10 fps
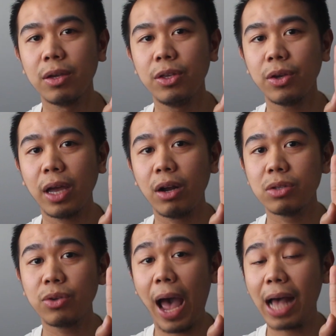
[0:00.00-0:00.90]
You can
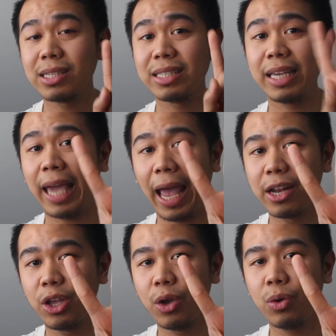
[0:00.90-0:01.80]
also ask,
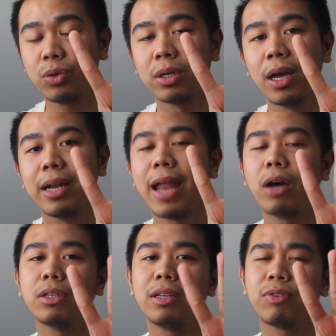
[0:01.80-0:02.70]
can you?
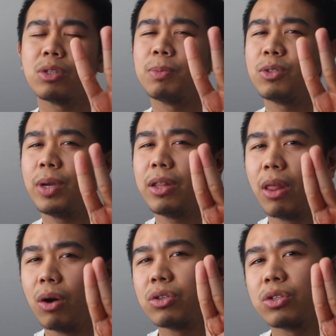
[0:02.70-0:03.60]
Now, the difference
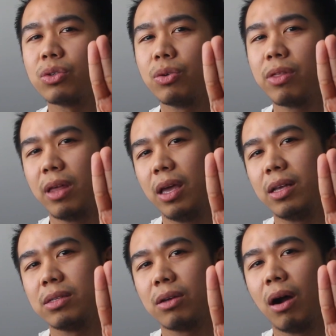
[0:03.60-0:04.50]
between those two
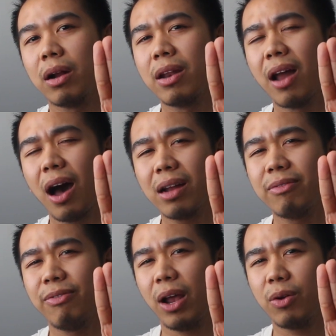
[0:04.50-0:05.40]
things are
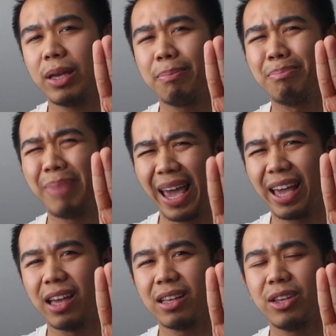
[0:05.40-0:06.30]
not very
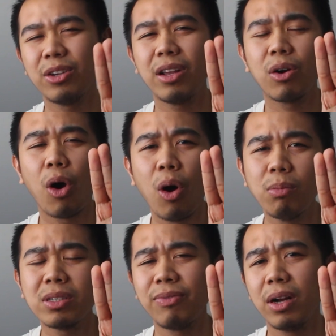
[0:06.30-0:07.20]
big. They're
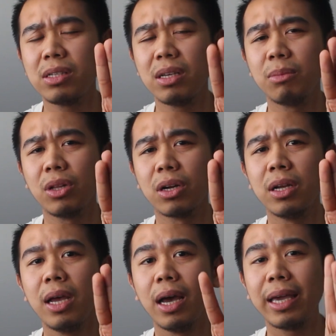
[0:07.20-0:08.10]
almost very
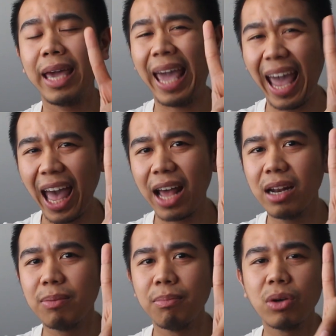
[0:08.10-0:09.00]
similar.
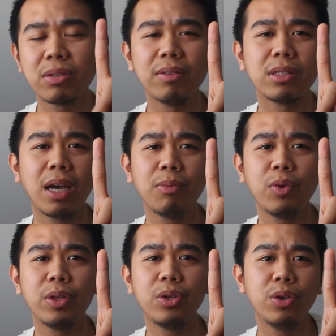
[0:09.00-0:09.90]
Can, most of the
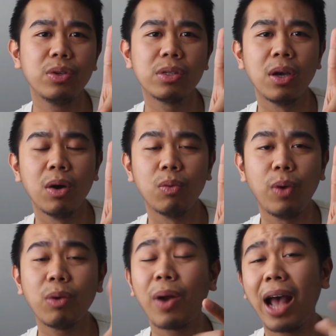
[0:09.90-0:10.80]
time we'd use
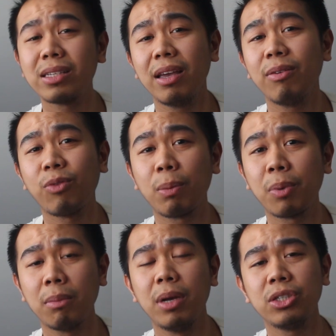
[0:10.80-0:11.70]
when we're asking for
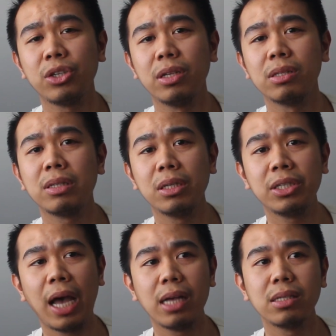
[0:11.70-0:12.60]
permission,
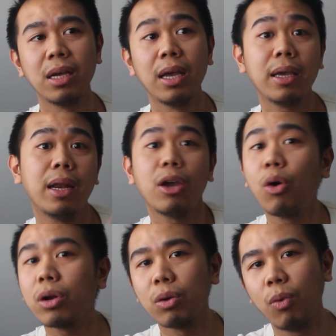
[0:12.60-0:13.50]
such as can I
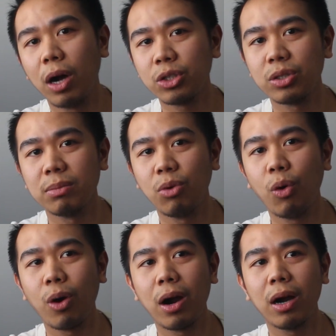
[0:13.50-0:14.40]
go to the washroom,
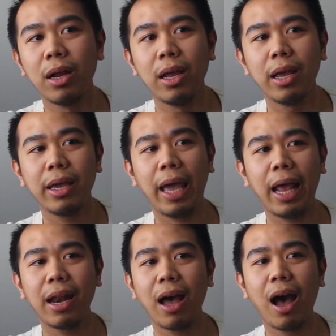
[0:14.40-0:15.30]
or
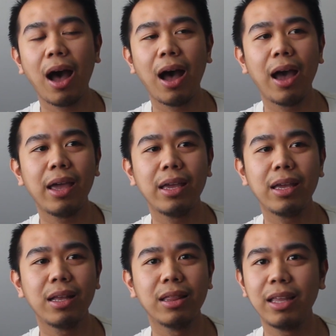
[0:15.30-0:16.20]
can I
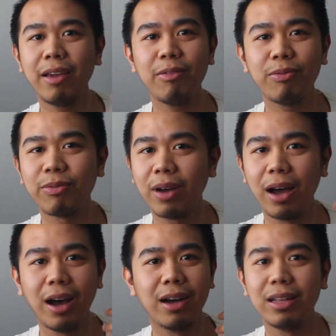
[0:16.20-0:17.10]
leave
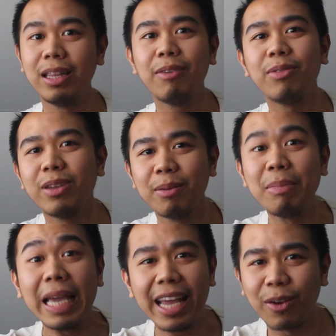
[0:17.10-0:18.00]
the
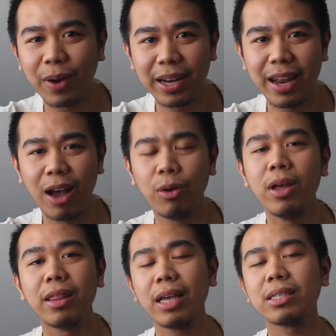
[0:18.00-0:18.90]
meeting right now,
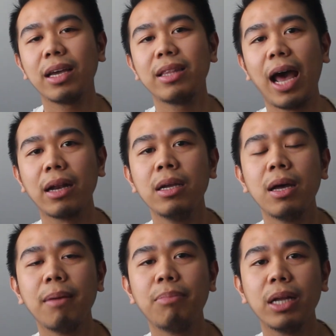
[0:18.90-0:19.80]
things like that.
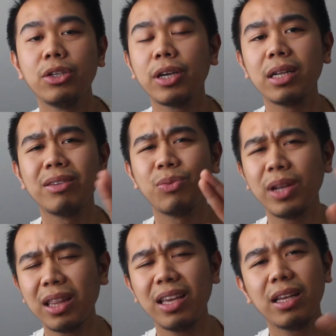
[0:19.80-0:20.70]
But you can
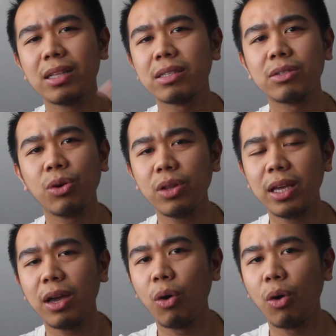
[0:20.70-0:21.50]
really, it's totally